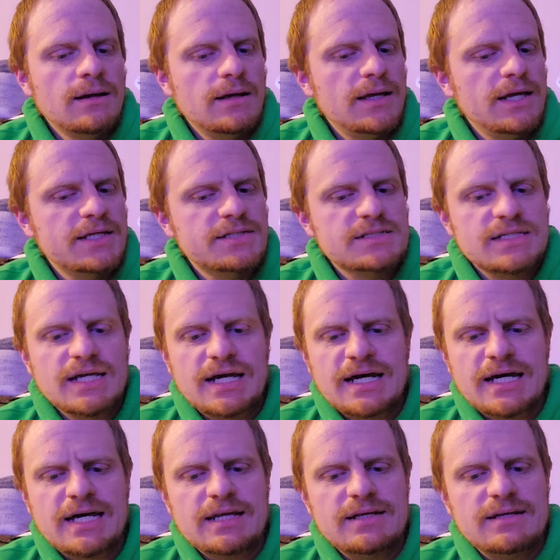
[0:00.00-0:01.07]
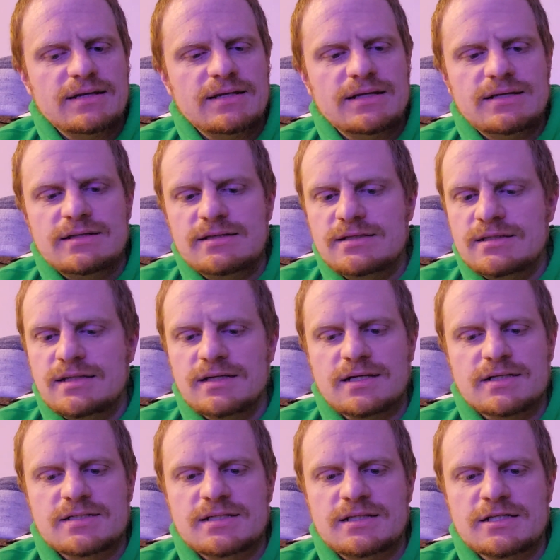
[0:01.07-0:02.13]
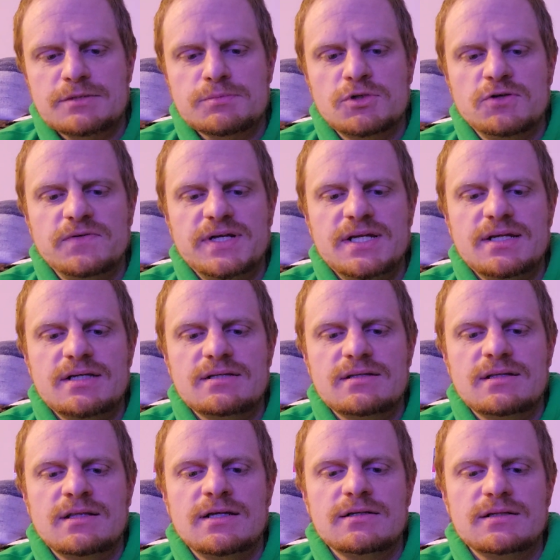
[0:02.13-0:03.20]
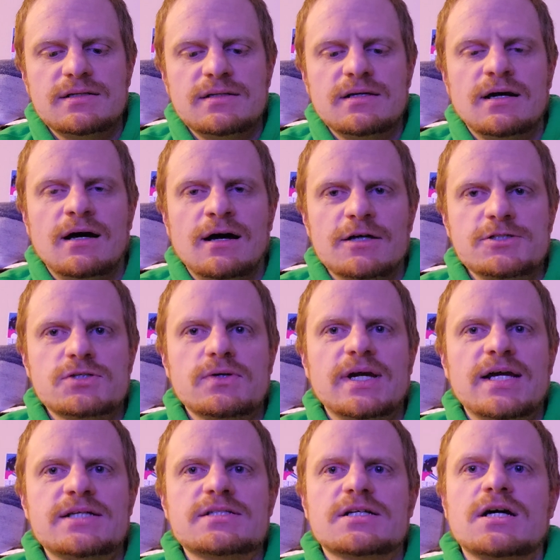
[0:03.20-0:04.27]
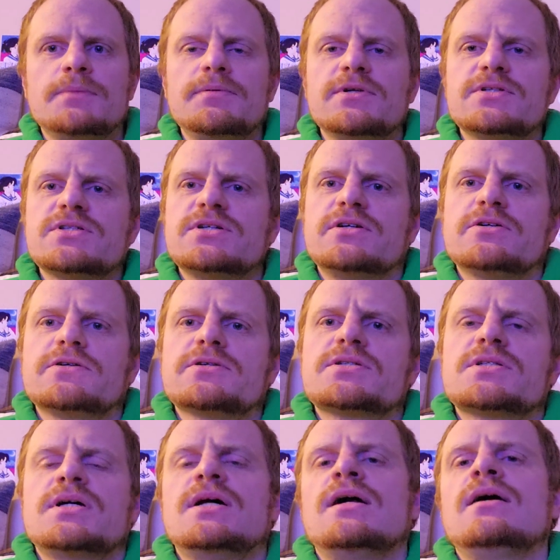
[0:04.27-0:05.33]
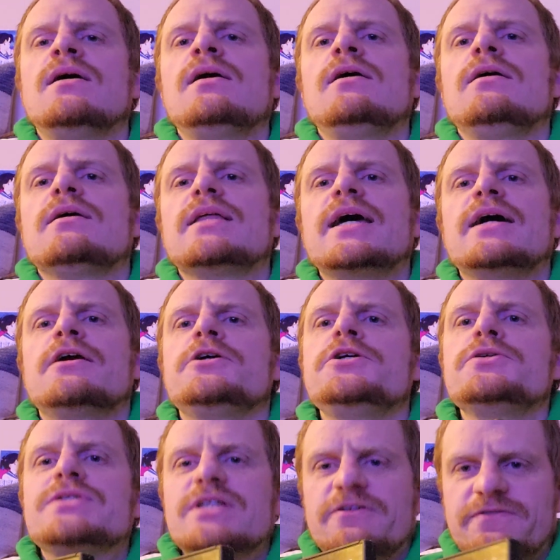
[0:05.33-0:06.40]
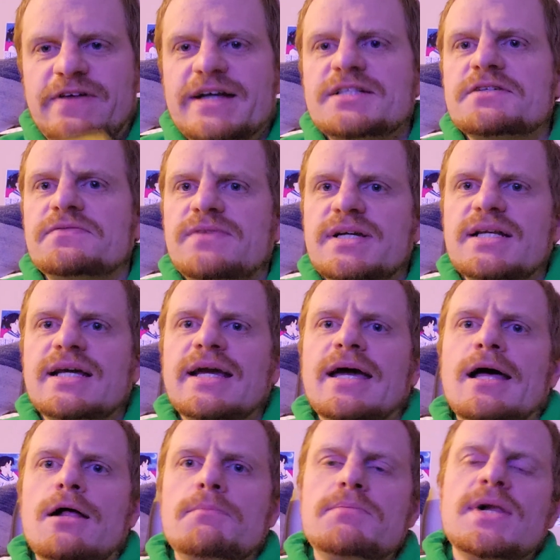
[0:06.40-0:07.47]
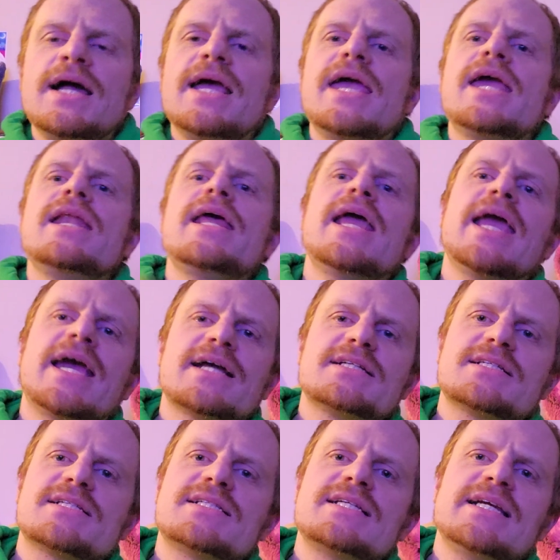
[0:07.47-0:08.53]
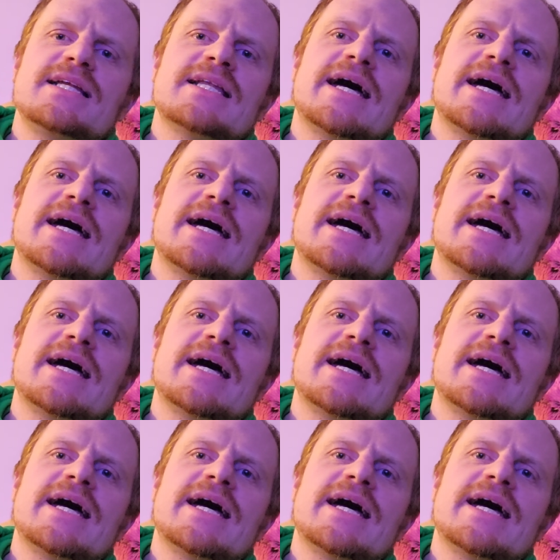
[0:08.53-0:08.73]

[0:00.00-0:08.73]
It's got, like I said, this movie, that also has a couple of songs that are used effectively to help enhance the scene.